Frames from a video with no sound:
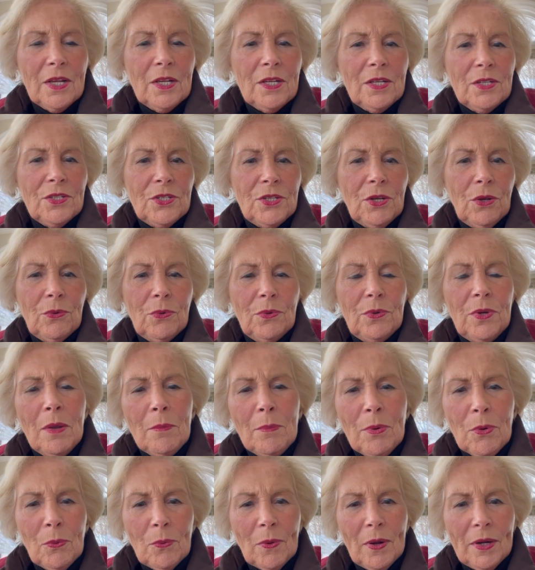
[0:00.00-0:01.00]
So
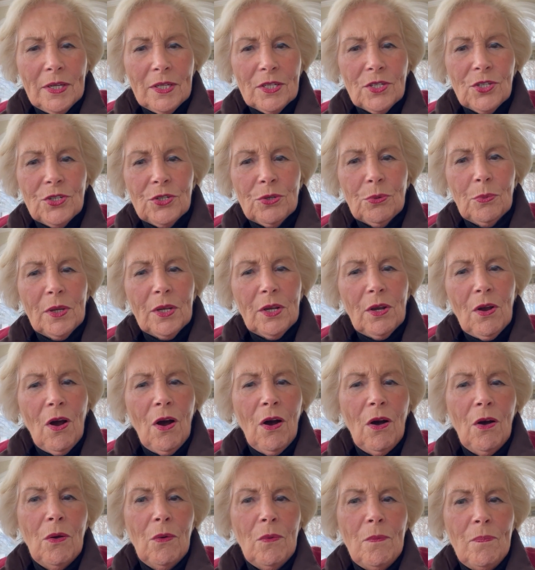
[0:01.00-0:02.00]
number one is to
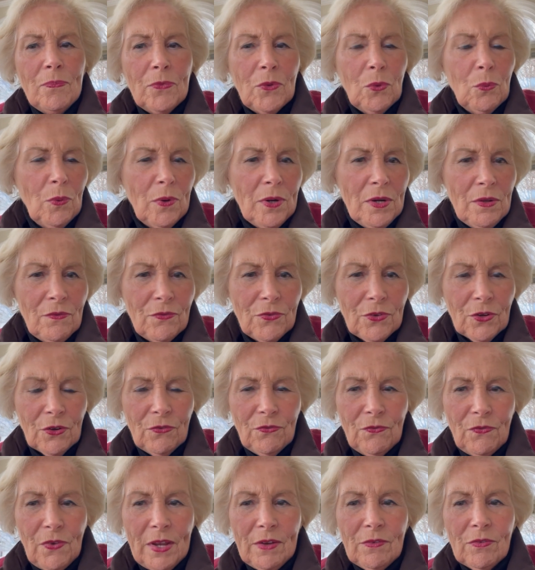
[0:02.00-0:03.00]
recall one of your
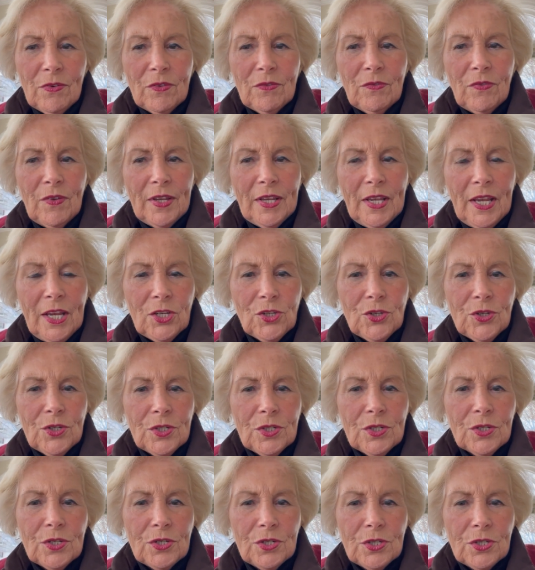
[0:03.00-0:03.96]
favorite vacations.